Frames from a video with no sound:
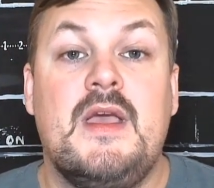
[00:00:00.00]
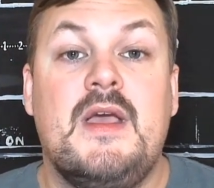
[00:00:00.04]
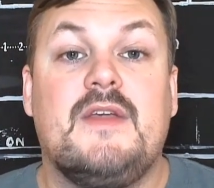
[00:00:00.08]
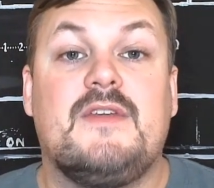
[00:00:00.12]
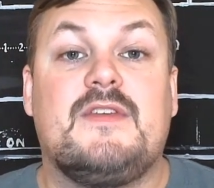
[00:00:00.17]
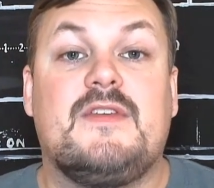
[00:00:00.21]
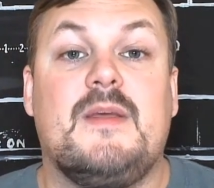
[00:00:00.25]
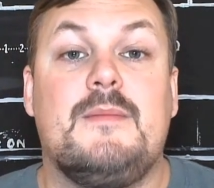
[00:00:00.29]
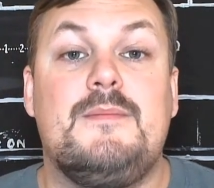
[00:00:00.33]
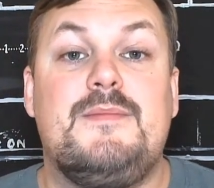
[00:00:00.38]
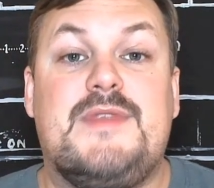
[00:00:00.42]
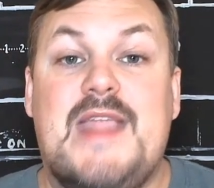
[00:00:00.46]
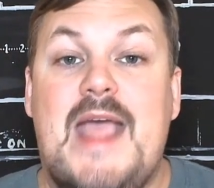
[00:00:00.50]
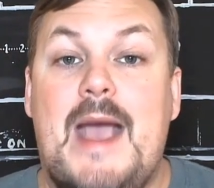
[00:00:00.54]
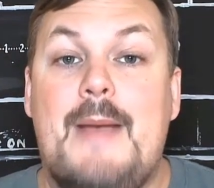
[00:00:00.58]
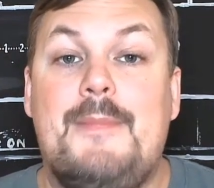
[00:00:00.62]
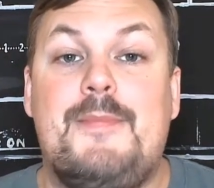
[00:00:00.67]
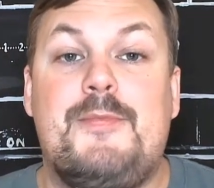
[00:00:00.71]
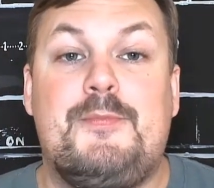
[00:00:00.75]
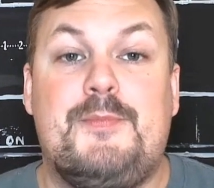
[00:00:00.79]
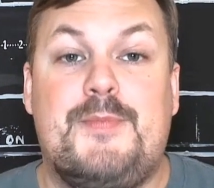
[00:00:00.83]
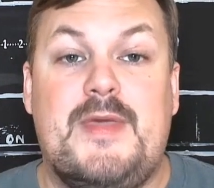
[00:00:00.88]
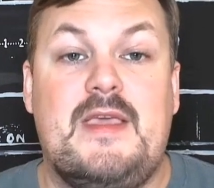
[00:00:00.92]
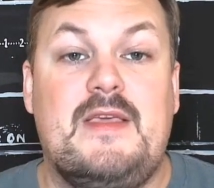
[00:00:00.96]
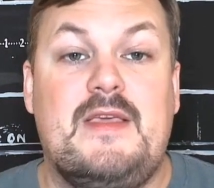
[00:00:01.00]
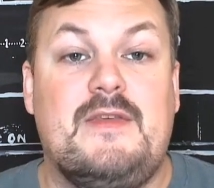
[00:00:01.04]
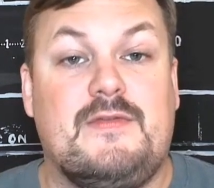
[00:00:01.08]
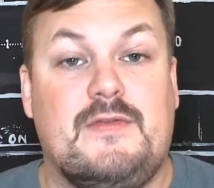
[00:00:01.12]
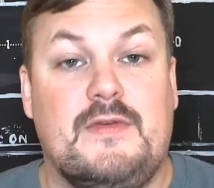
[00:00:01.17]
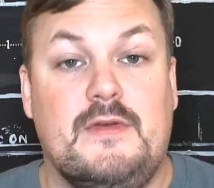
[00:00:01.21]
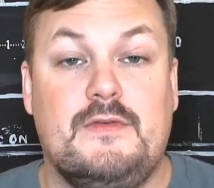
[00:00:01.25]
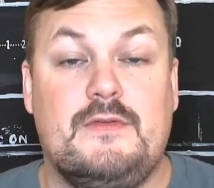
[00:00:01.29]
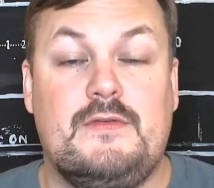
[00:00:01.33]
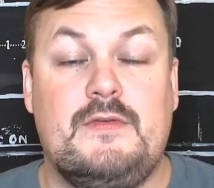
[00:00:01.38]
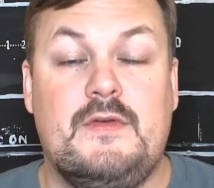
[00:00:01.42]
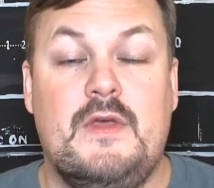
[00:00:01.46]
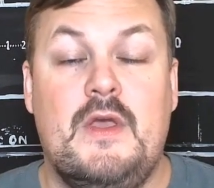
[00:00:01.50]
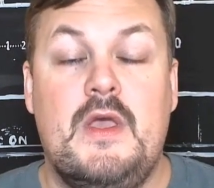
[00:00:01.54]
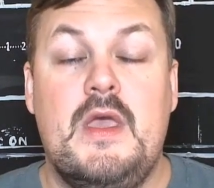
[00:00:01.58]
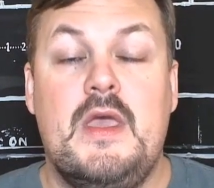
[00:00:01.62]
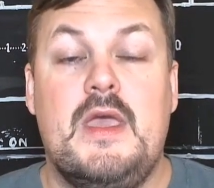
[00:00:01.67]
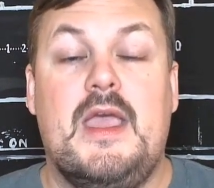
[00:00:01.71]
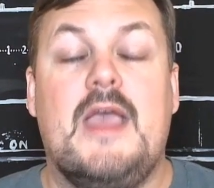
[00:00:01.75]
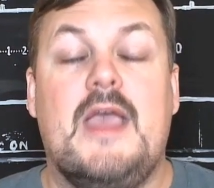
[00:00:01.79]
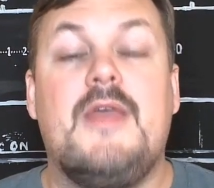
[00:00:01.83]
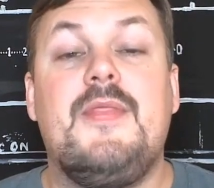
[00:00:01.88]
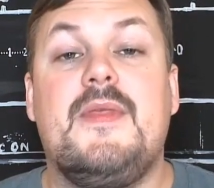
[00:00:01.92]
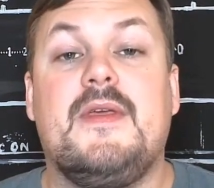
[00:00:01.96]
Some depth pieces
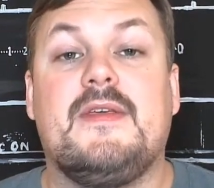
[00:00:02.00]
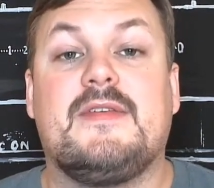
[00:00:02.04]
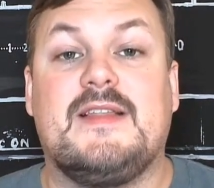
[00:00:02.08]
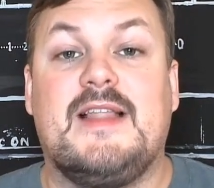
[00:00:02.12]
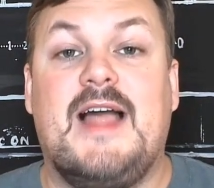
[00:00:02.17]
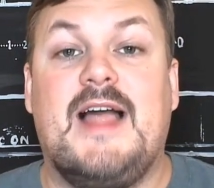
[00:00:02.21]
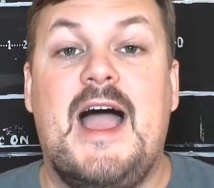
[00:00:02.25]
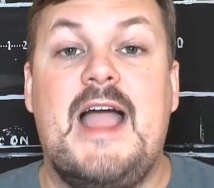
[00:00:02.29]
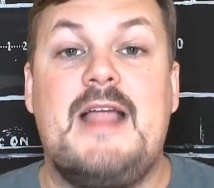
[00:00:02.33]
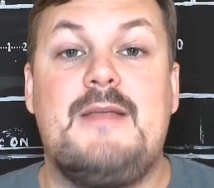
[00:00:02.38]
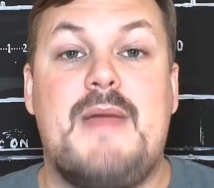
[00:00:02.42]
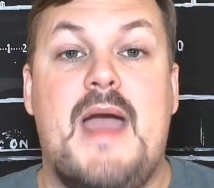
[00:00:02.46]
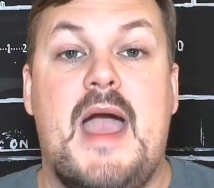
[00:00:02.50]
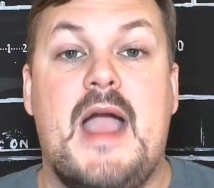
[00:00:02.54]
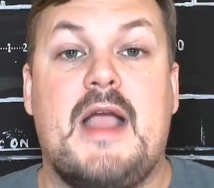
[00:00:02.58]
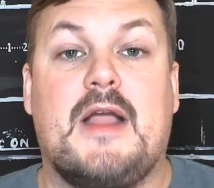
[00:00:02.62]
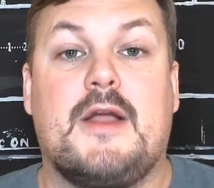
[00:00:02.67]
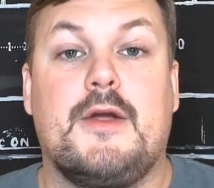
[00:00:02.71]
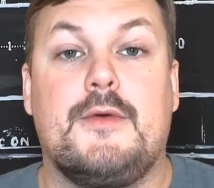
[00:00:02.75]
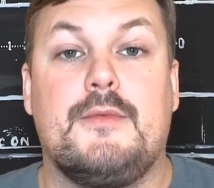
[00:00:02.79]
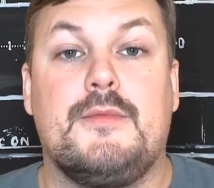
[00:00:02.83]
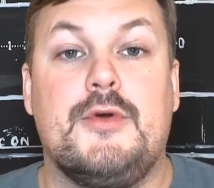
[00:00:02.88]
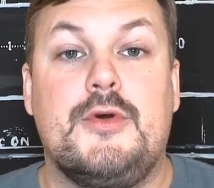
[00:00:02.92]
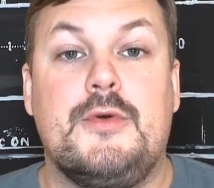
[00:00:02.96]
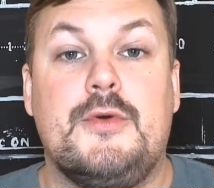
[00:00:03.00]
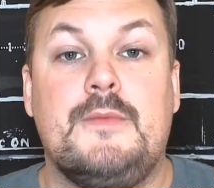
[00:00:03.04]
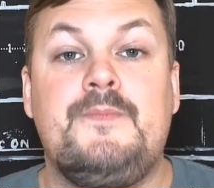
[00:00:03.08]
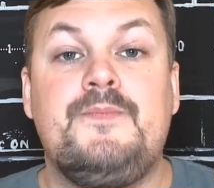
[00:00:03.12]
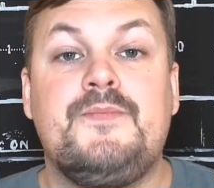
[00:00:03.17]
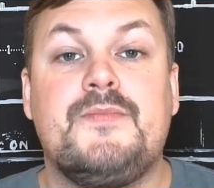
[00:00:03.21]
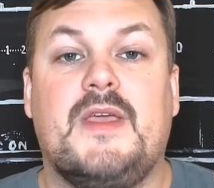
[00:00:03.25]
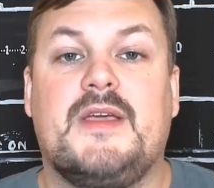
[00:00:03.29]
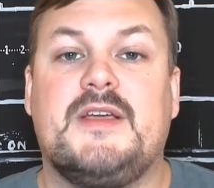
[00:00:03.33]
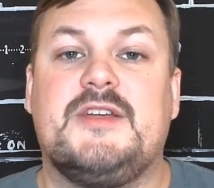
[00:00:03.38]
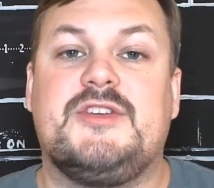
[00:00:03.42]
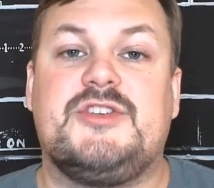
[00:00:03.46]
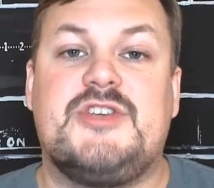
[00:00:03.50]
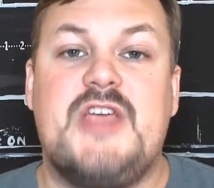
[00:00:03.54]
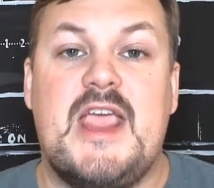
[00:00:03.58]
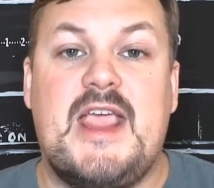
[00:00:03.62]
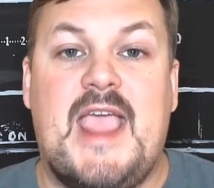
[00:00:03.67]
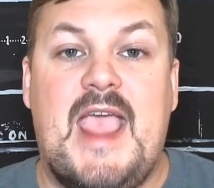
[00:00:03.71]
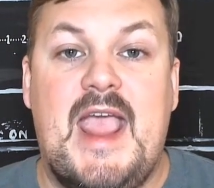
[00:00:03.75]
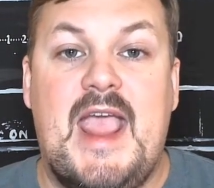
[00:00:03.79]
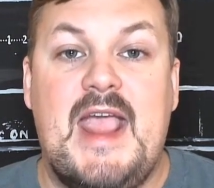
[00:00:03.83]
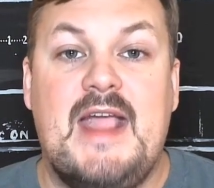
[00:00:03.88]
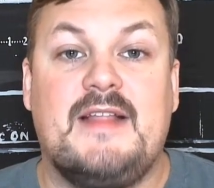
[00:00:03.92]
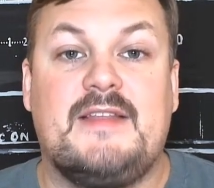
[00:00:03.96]
in this linebacker room, Jake
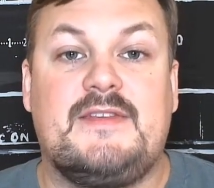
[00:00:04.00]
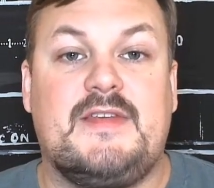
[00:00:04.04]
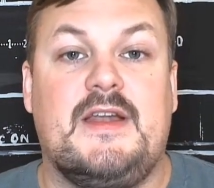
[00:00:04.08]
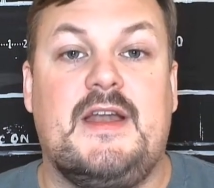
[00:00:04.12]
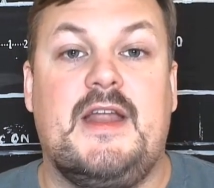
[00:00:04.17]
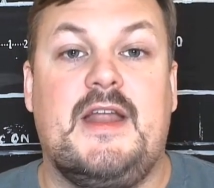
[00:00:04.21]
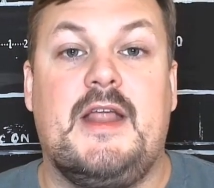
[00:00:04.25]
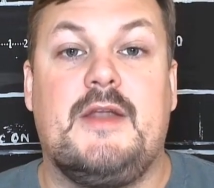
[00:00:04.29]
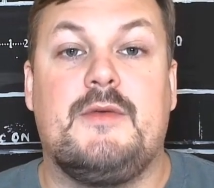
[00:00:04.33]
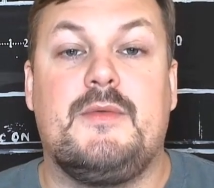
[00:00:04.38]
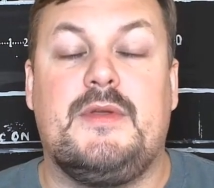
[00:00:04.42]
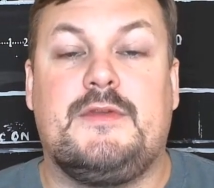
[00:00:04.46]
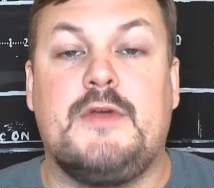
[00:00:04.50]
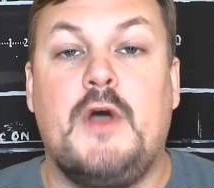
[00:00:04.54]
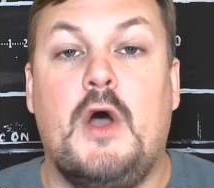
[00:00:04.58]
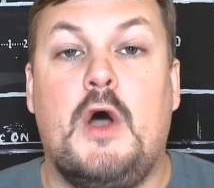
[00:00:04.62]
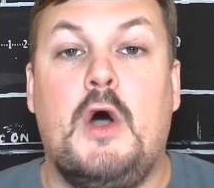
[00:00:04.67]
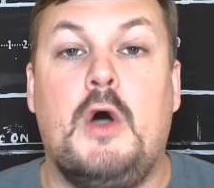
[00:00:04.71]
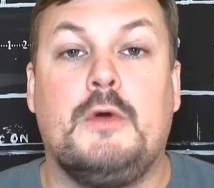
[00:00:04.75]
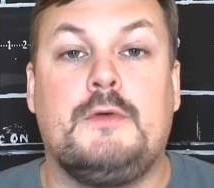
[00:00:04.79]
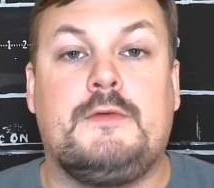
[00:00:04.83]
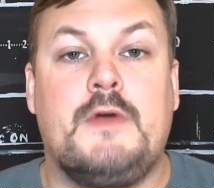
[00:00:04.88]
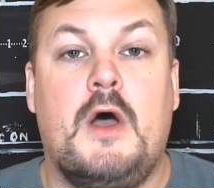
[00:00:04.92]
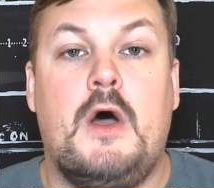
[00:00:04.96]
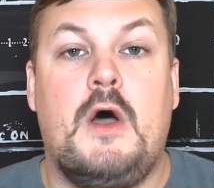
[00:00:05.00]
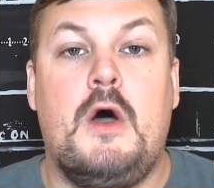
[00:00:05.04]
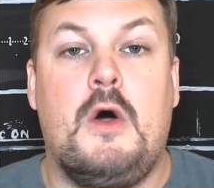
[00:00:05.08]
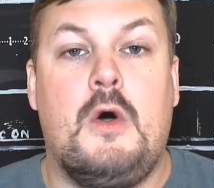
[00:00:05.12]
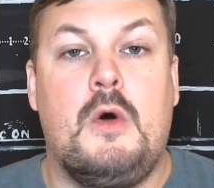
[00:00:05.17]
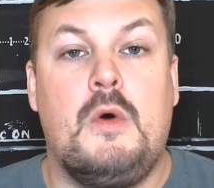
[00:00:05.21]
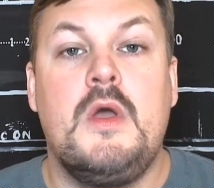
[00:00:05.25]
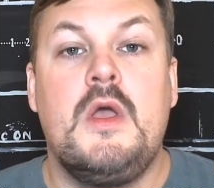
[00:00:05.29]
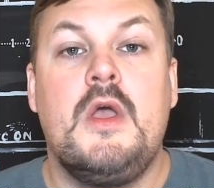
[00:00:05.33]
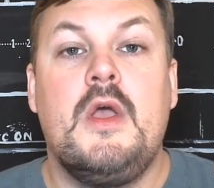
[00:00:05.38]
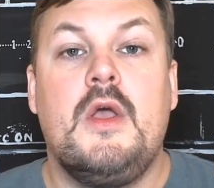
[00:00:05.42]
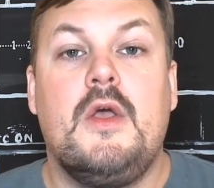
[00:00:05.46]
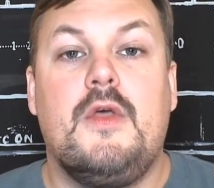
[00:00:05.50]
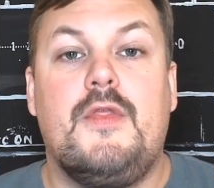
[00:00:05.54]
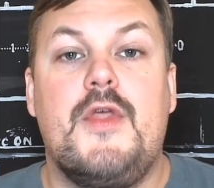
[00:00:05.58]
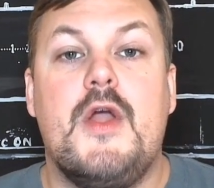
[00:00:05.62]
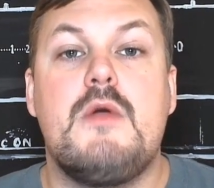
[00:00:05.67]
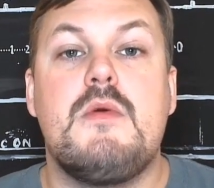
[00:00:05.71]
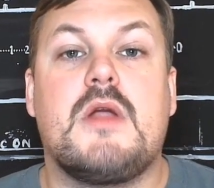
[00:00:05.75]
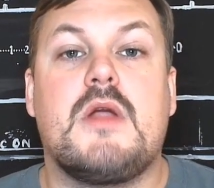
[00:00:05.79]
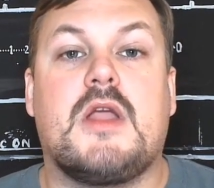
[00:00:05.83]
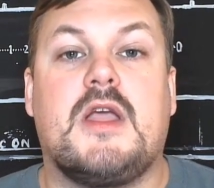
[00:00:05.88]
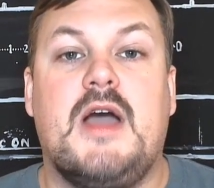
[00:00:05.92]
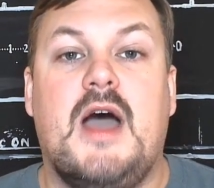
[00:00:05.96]
Hansen and Henry To'o To'o, they're
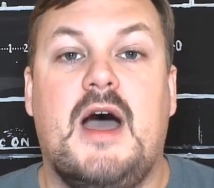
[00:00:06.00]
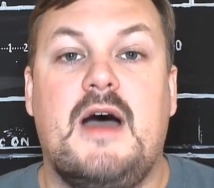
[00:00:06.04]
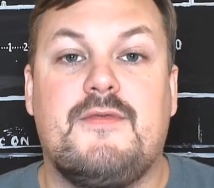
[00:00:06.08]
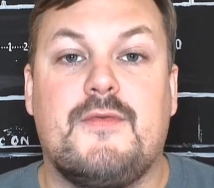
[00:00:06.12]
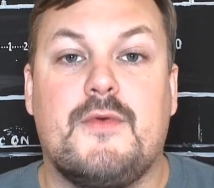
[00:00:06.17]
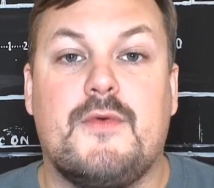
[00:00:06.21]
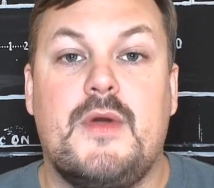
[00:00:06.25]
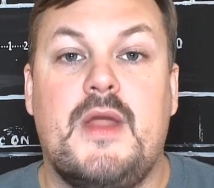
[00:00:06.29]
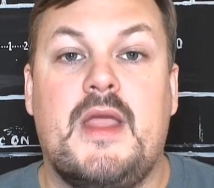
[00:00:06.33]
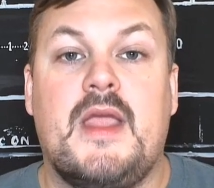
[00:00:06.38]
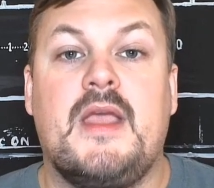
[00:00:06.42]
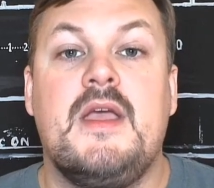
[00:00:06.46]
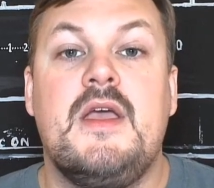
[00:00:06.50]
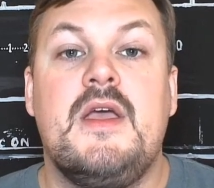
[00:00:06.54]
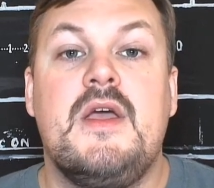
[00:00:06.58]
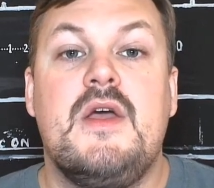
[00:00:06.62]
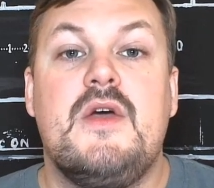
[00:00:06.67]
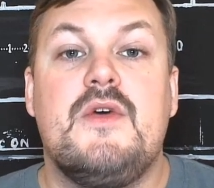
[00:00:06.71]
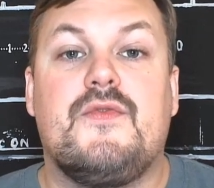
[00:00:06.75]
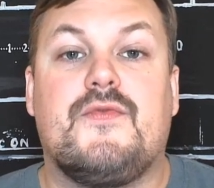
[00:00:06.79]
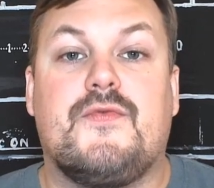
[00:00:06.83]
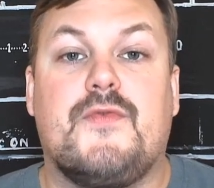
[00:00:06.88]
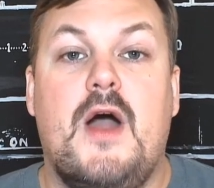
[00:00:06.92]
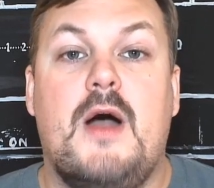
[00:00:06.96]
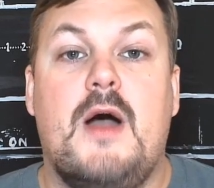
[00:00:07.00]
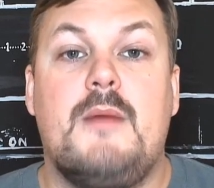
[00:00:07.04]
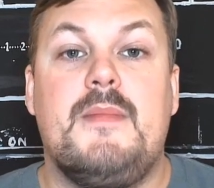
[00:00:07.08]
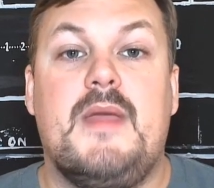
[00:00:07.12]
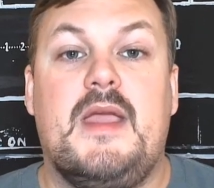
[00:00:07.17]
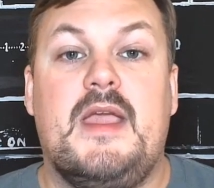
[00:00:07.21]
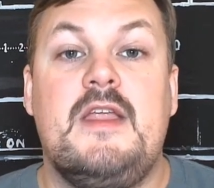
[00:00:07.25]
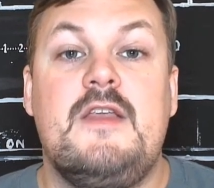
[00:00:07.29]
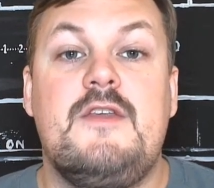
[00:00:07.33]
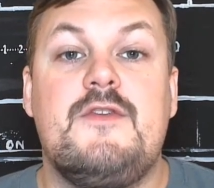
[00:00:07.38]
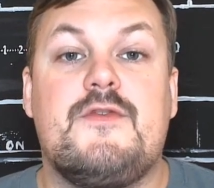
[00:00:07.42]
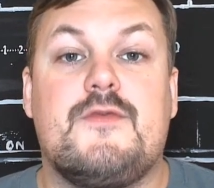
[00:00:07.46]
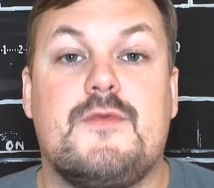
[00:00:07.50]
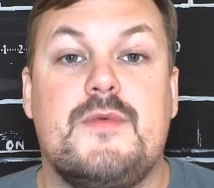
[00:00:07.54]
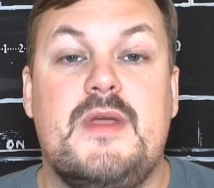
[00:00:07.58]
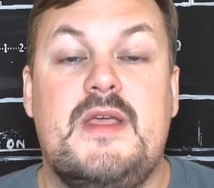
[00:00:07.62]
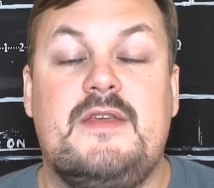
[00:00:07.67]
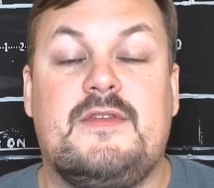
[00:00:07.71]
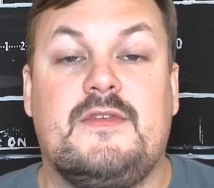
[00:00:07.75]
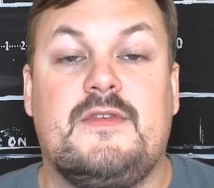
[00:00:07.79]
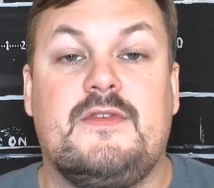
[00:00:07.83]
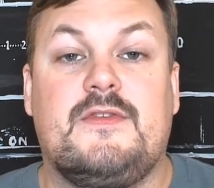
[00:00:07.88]
recovering from injuries.